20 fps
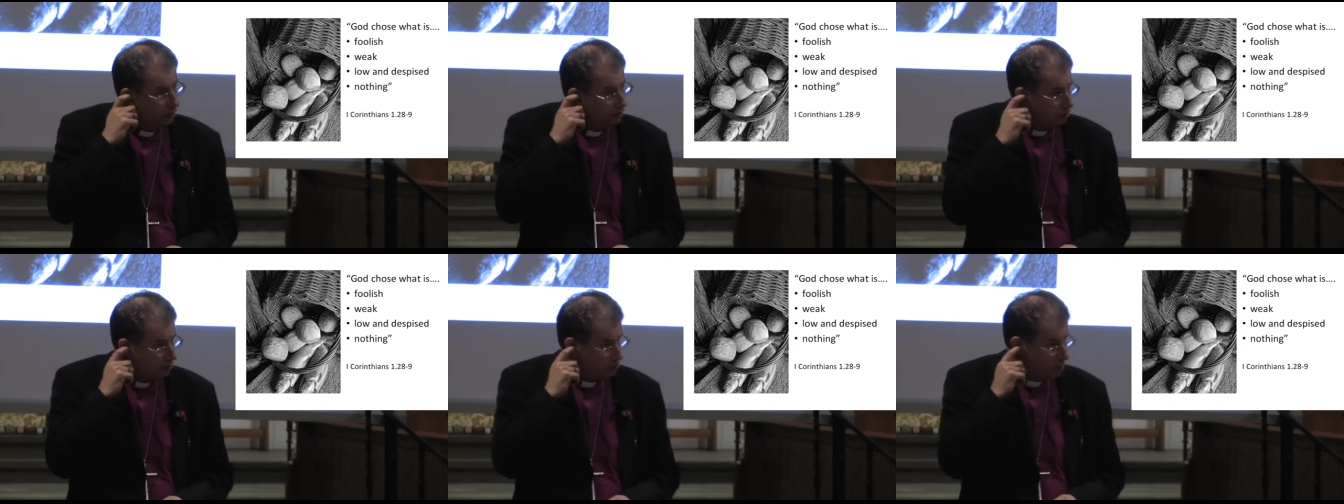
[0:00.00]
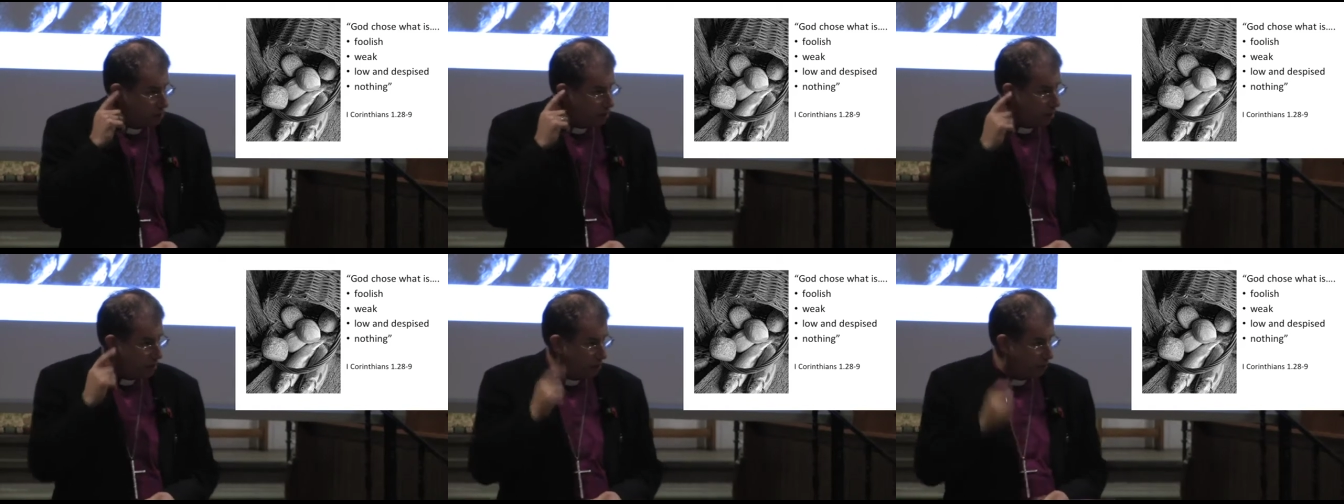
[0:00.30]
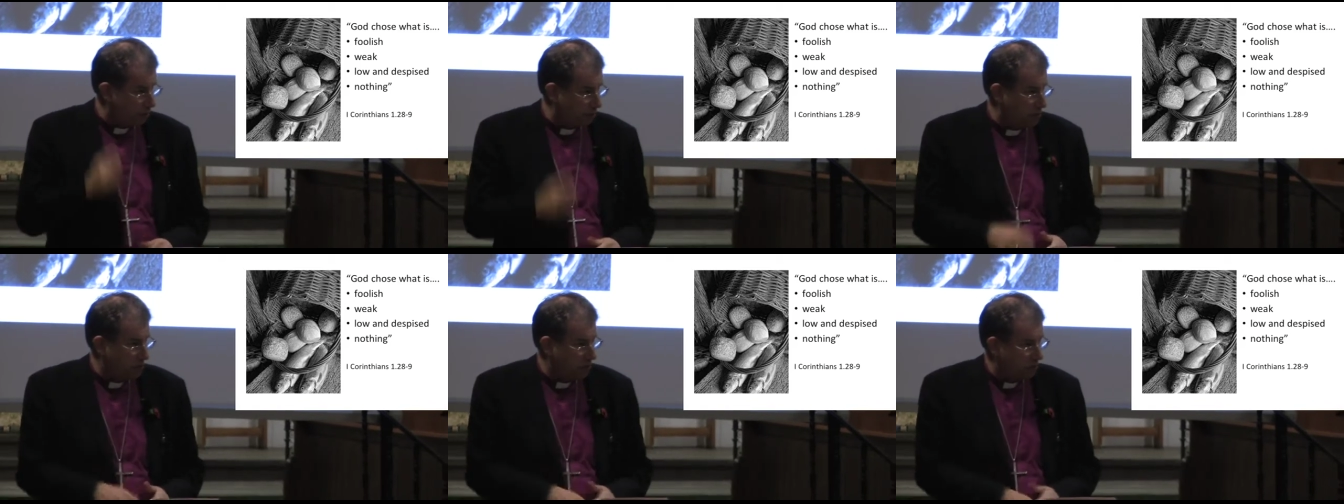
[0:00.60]
God
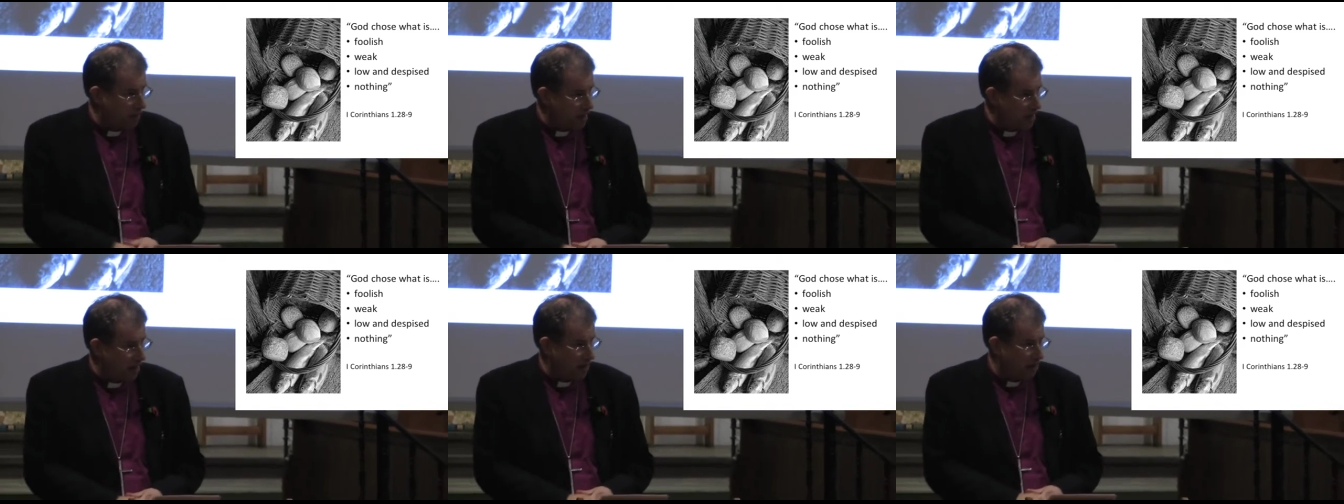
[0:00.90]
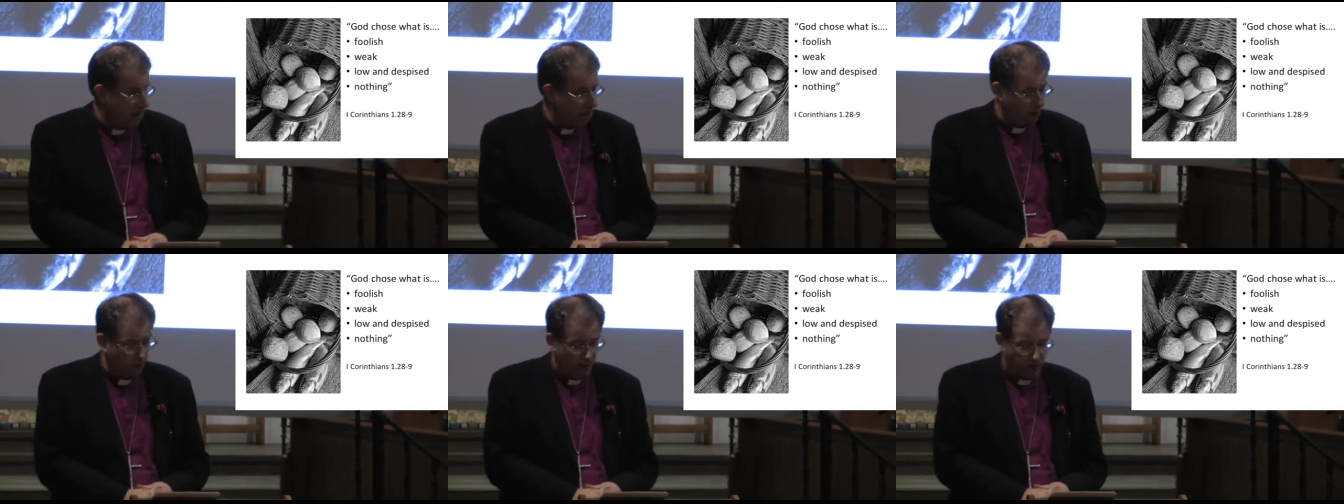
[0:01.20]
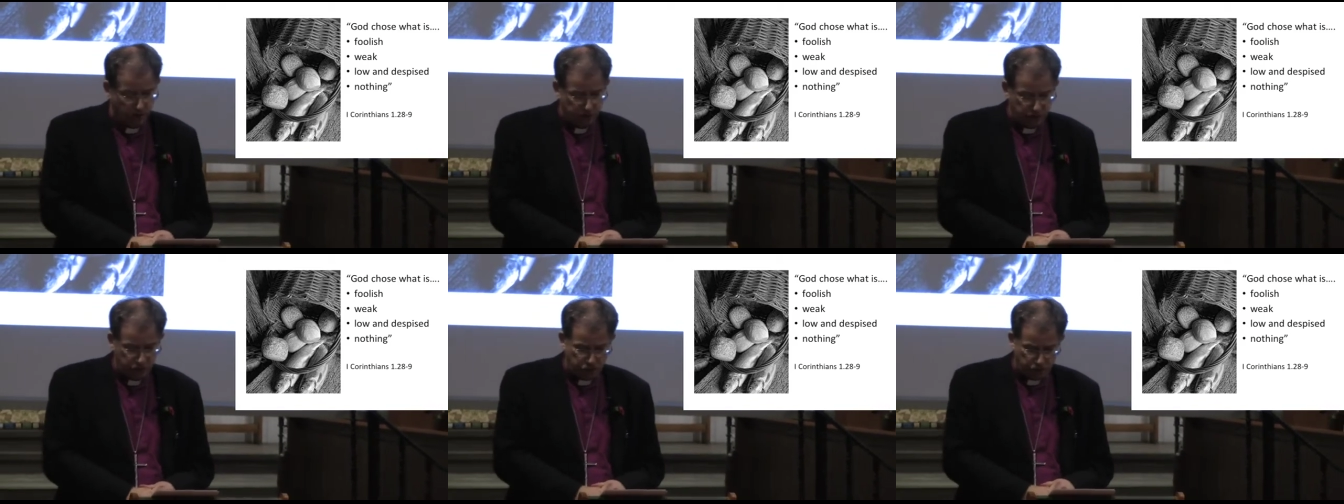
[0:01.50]
chose what is weak in the
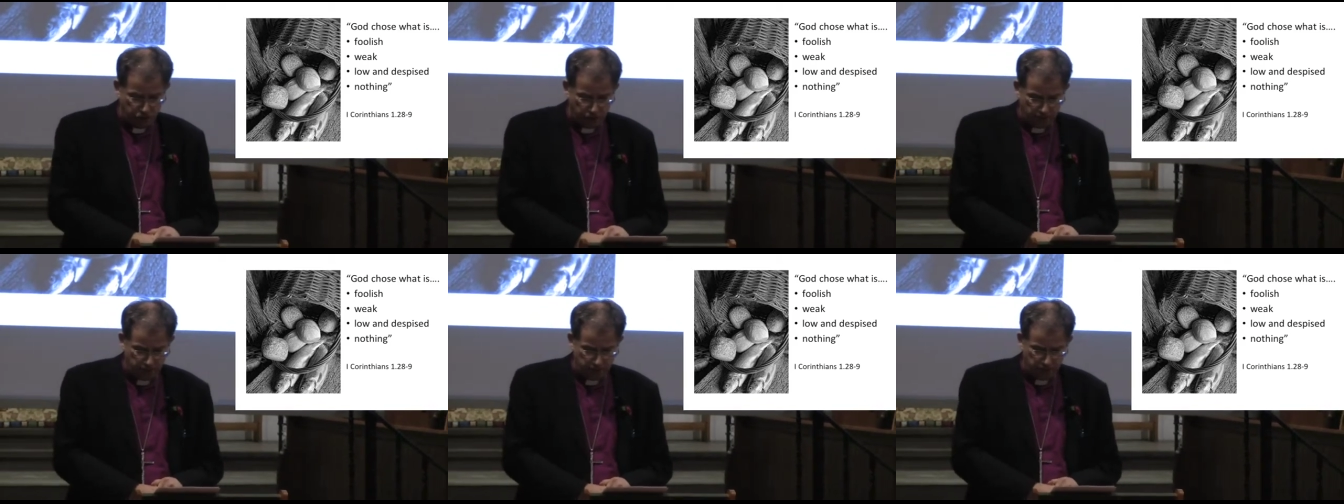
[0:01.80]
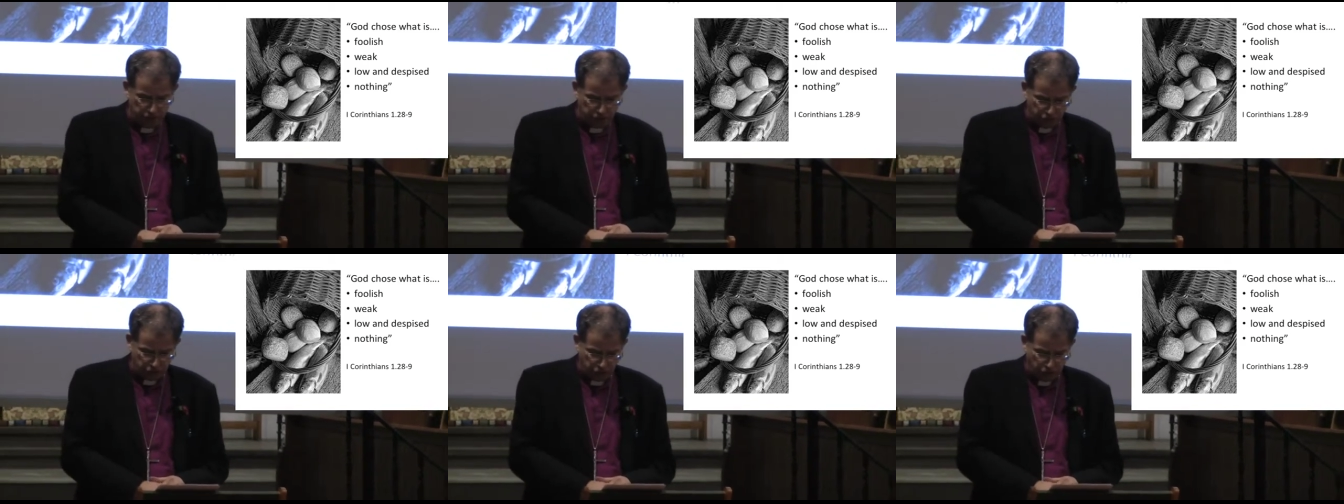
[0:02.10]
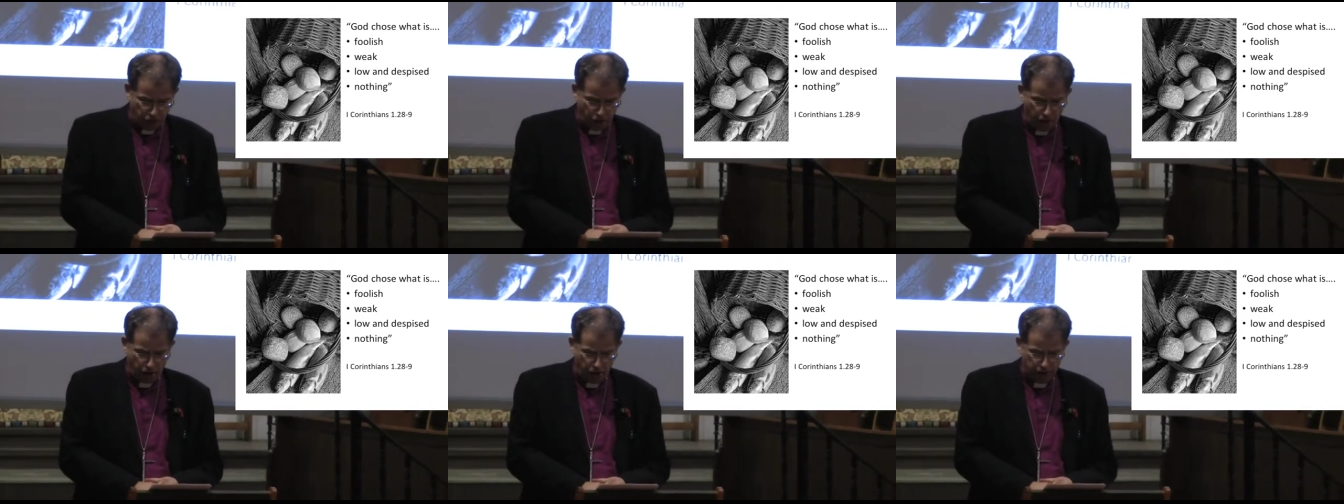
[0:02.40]
world to shame the
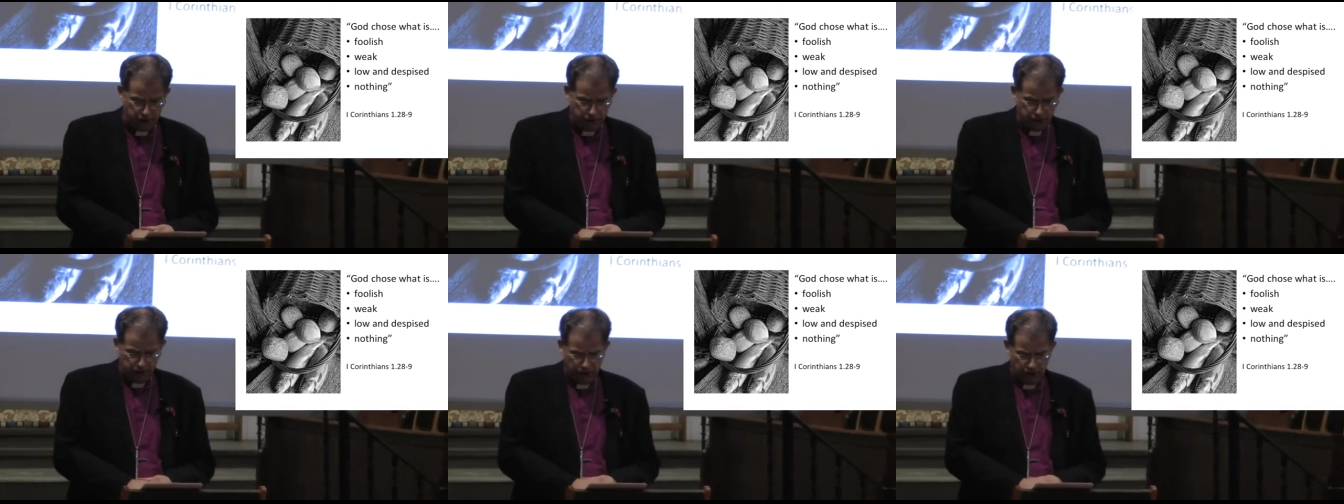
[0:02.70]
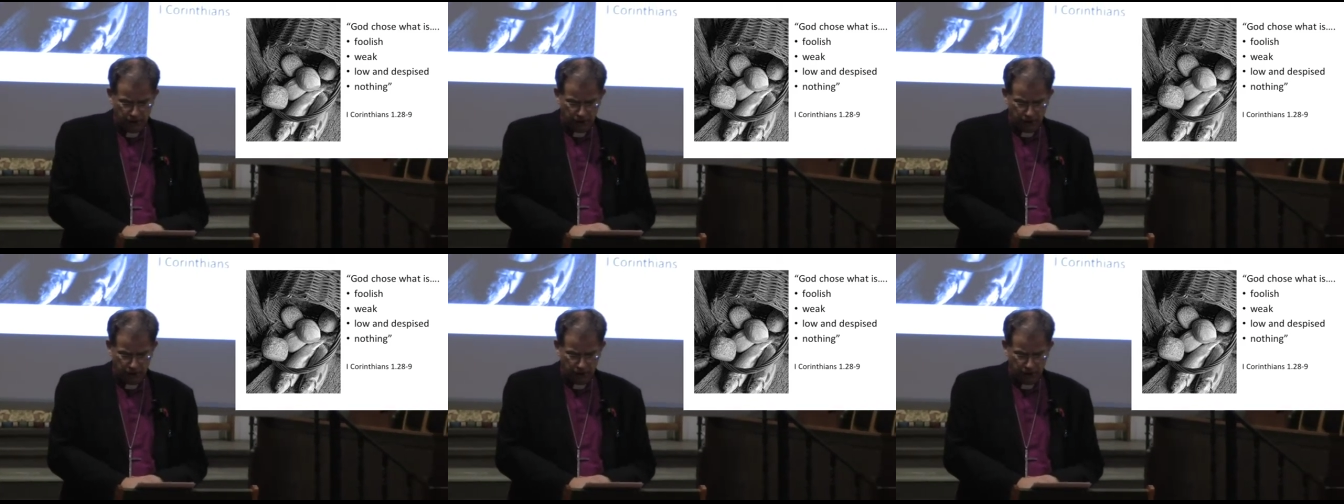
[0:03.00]
strong.